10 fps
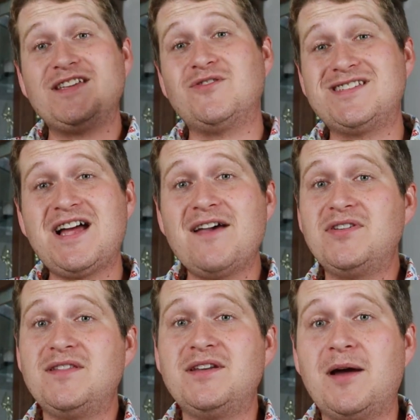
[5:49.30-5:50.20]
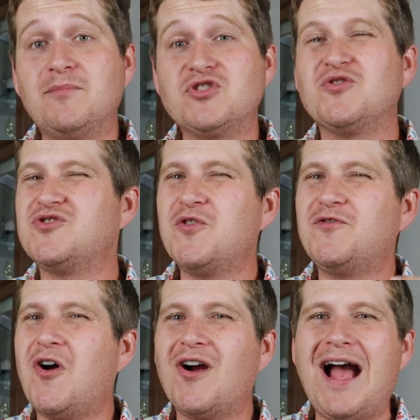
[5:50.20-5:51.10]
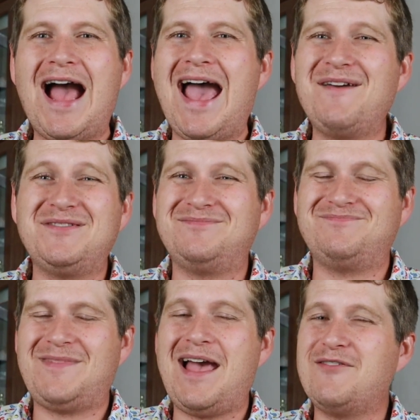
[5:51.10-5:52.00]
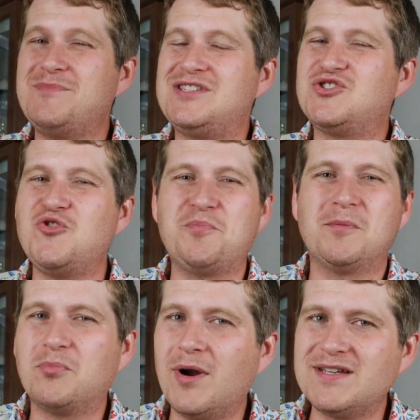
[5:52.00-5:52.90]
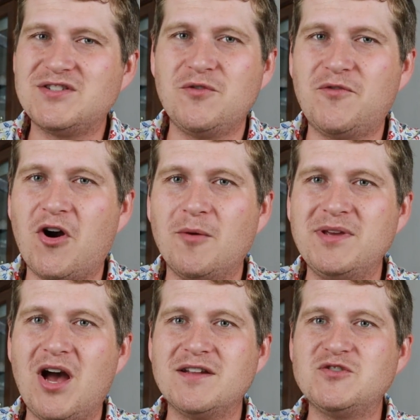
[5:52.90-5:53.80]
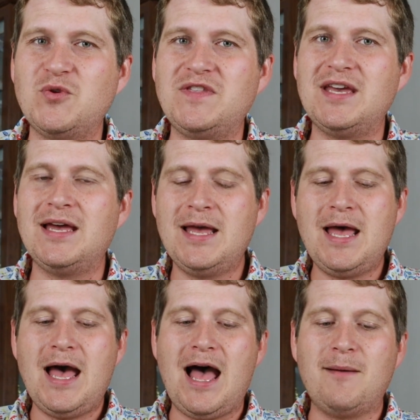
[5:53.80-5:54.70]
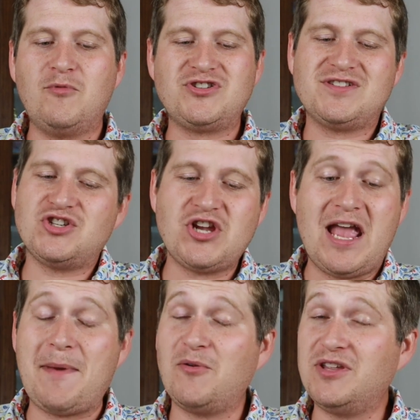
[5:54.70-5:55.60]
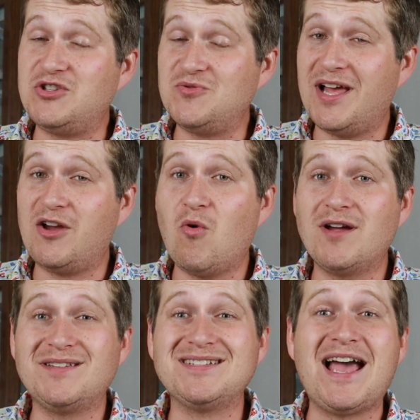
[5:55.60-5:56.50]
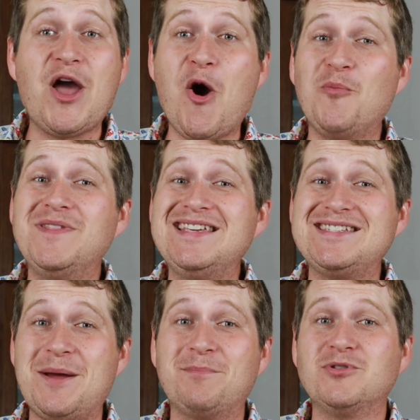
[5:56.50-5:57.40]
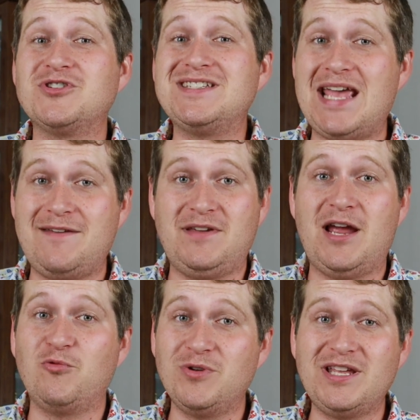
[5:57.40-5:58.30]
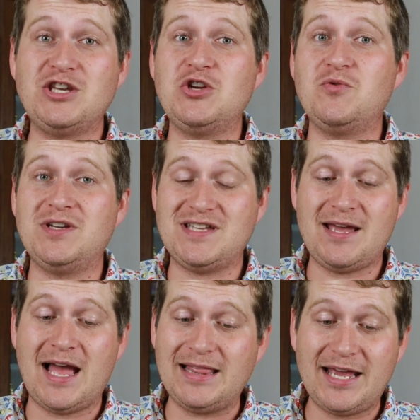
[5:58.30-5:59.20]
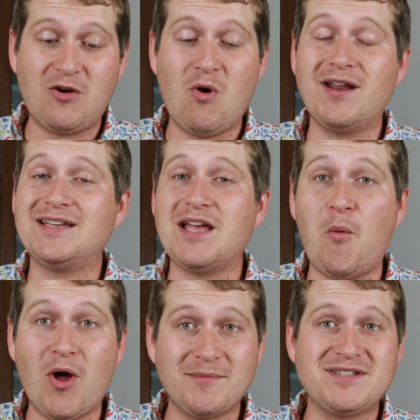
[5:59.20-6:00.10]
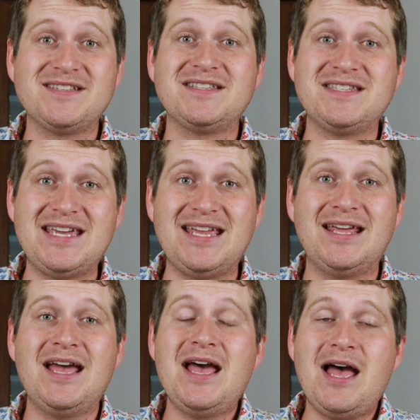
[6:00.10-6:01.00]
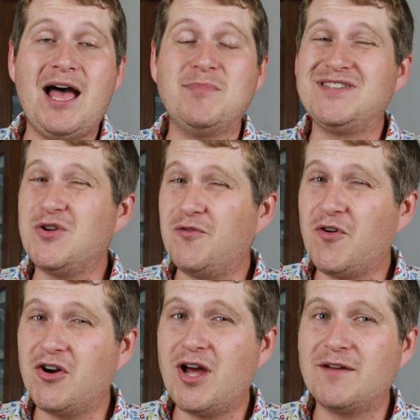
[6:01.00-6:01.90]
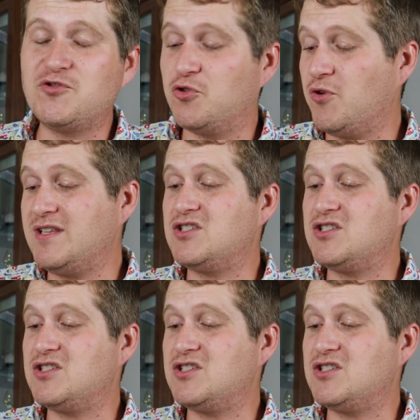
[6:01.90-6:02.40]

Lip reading: so let's dive into the numbers. So far, I haven't been super impressed so far, I'll be honest with you, which is a shame. I really do like Quantix. I hope these numbers save it. I really do, because I like Quantix. I want them to succeed, but so far not off to a great